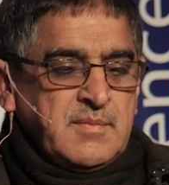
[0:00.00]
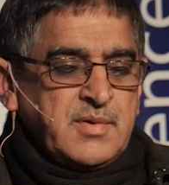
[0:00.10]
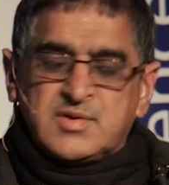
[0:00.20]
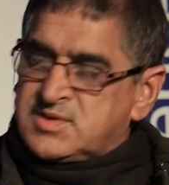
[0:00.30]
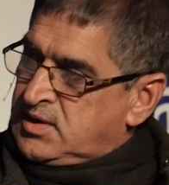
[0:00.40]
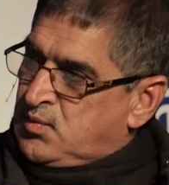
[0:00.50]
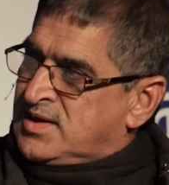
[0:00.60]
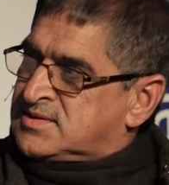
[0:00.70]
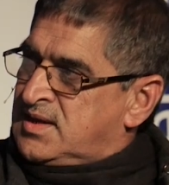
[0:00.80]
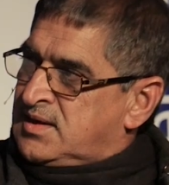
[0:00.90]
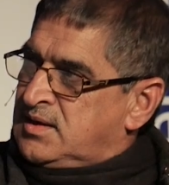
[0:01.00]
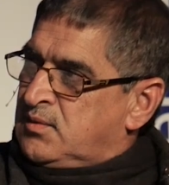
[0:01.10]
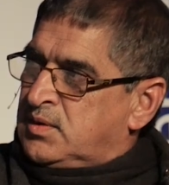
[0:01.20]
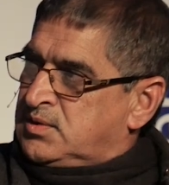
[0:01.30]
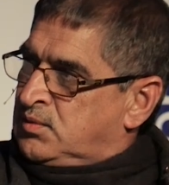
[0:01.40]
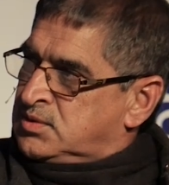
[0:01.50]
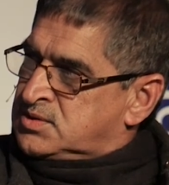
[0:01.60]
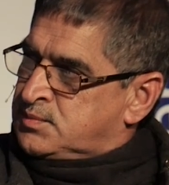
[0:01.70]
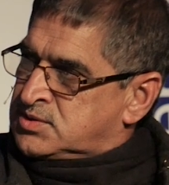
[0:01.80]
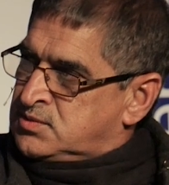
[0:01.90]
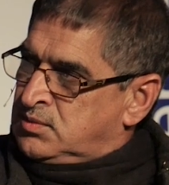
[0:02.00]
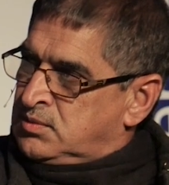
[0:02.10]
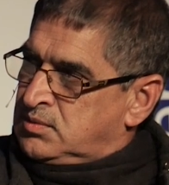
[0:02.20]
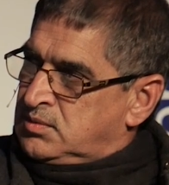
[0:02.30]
Because they know exactly what the auditors must do.